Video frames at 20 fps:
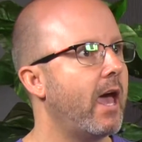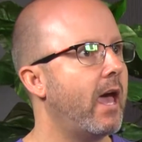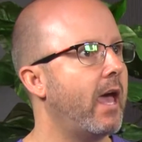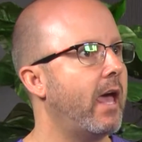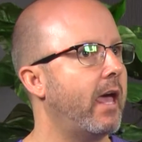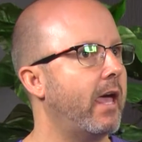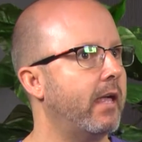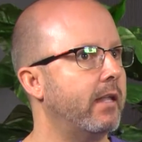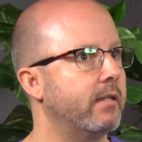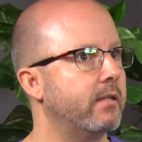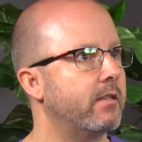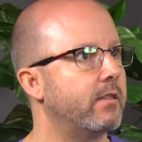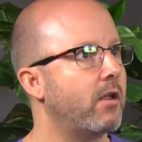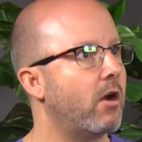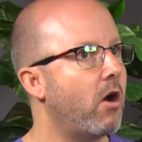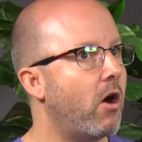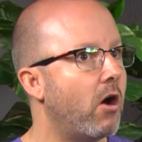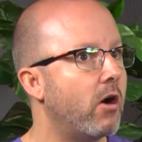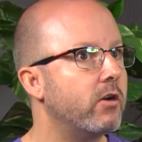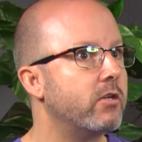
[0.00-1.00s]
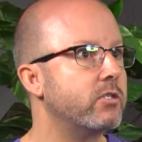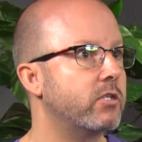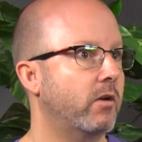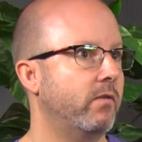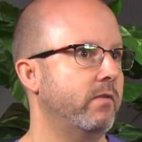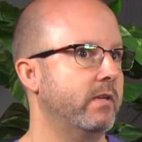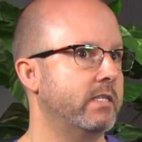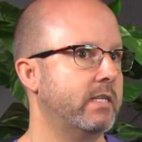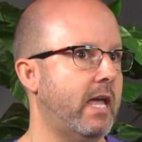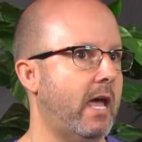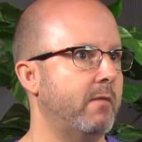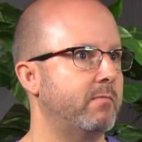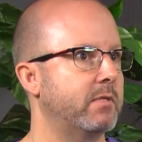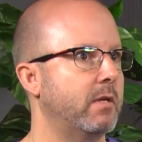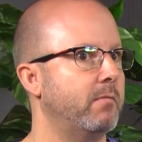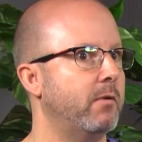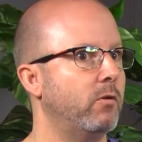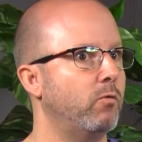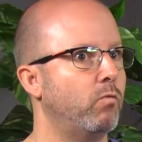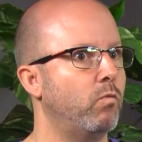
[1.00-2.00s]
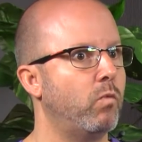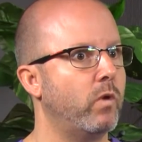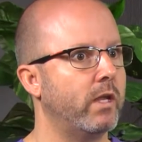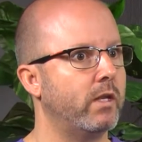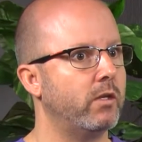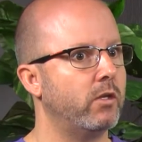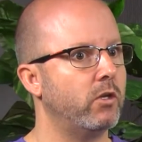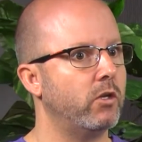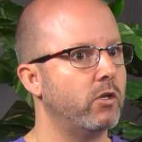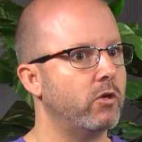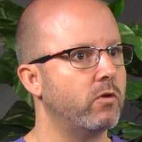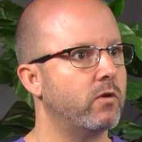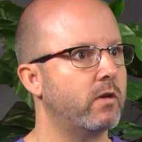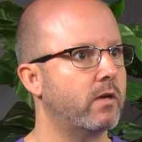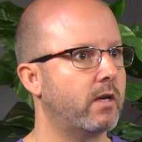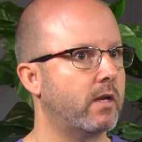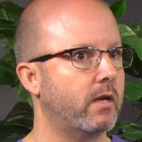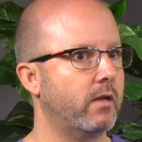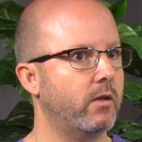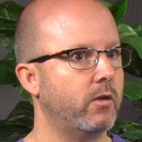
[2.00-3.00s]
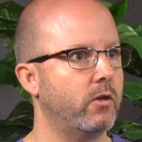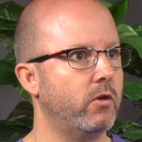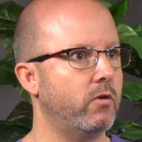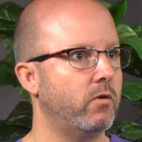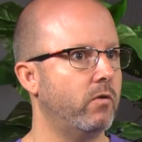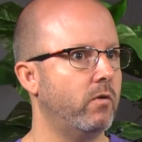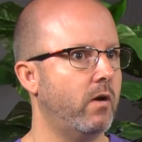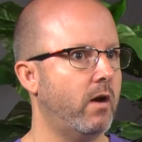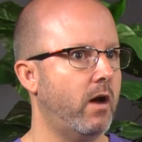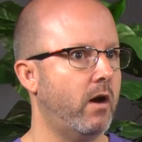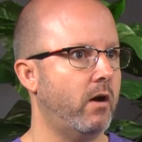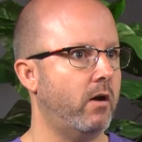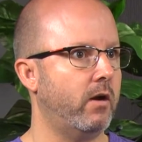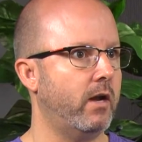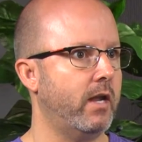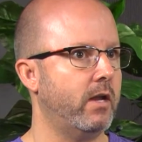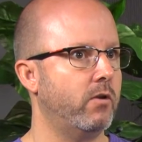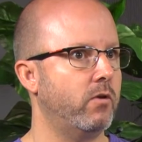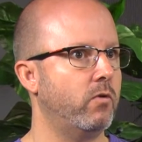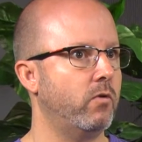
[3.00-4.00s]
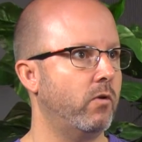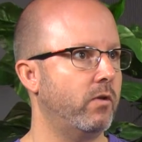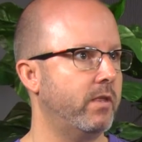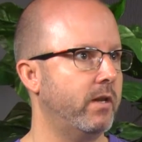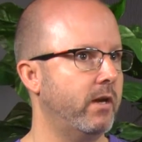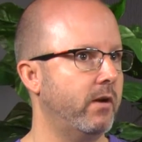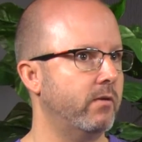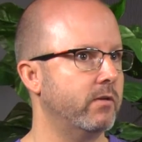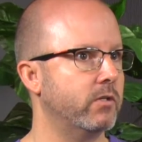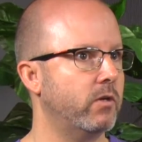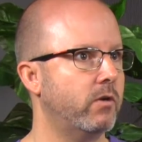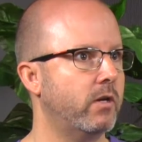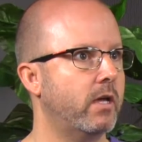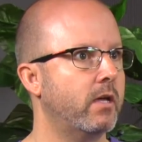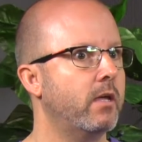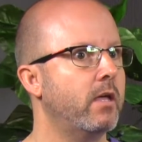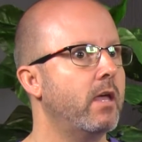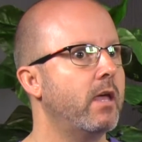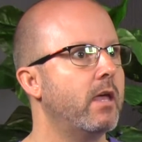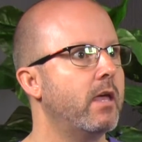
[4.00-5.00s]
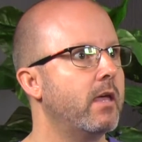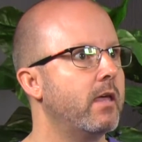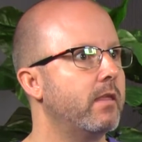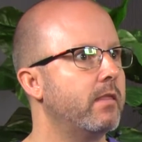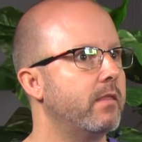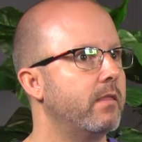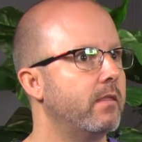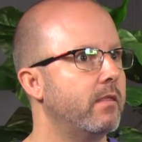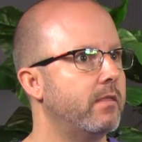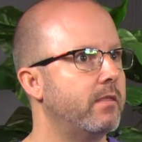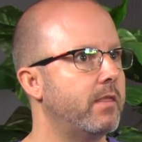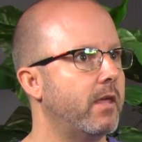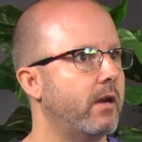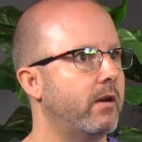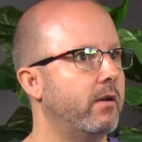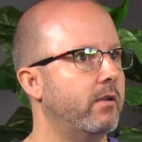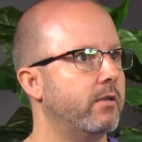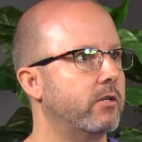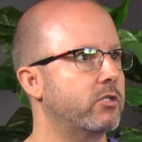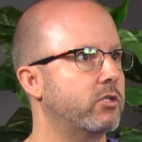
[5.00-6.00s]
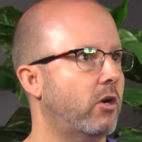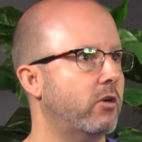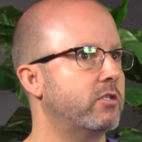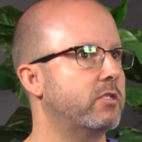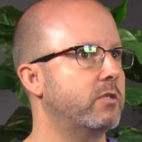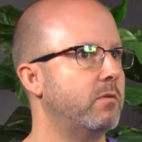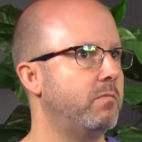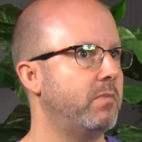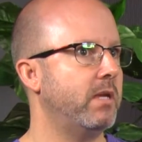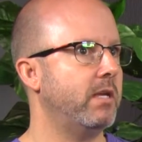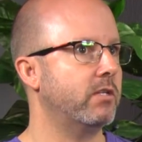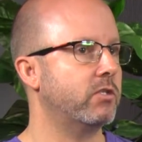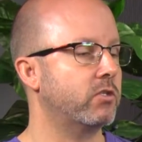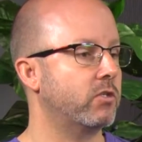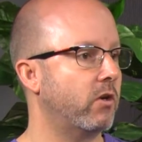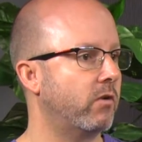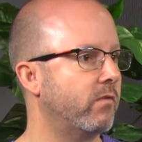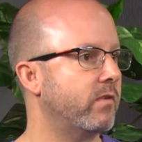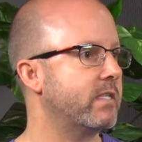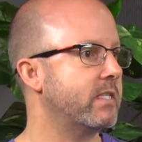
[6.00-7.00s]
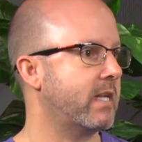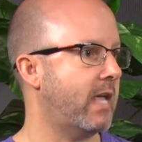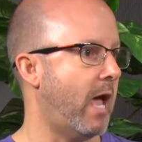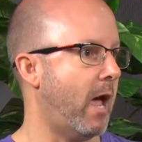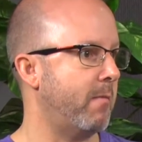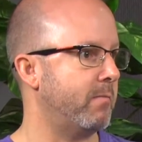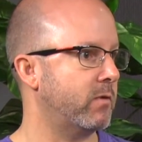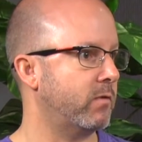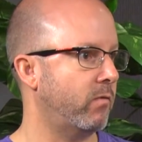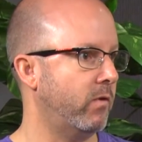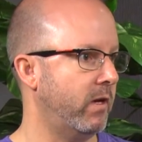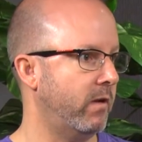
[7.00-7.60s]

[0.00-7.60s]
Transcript: And there are service gaps. I mean, when you are in Northern Arizona, there starts to be service gaps for